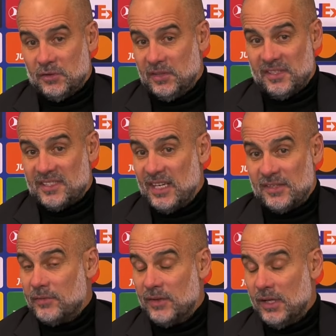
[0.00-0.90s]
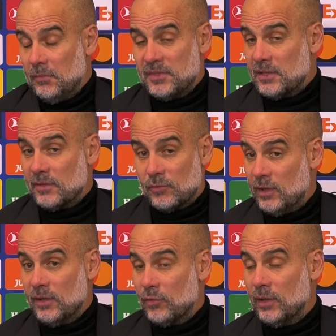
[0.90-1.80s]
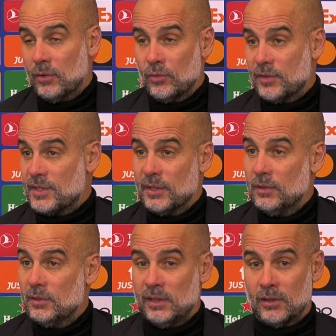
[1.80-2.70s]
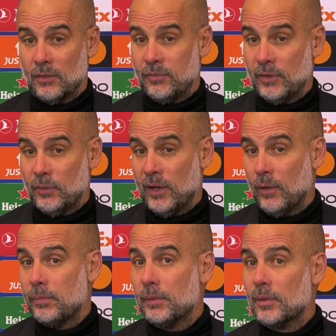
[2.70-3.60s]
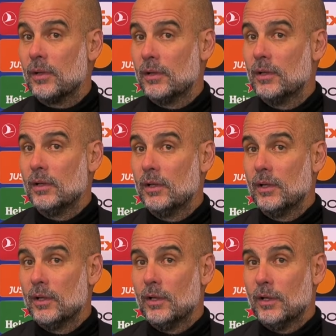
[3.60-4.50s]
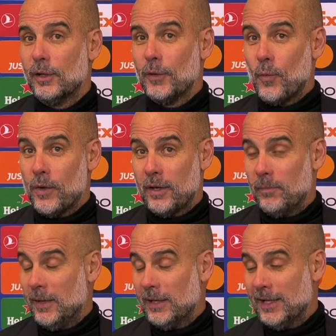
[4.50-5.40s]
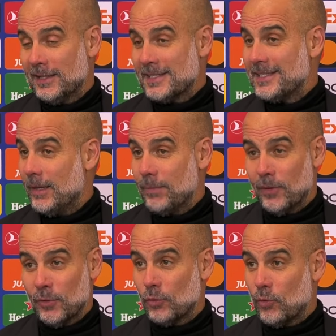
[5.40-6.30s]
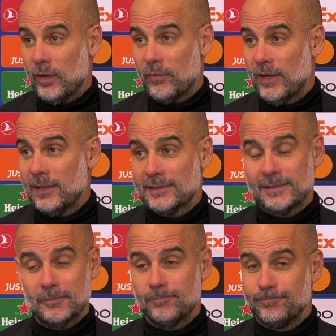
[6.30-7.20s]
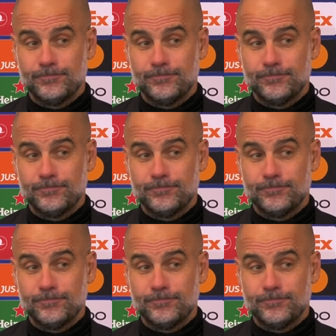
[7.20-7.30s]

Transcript: not a decisive game, it's a really, really good result, and hopefully with our people we can make next step and go to quarterfinals.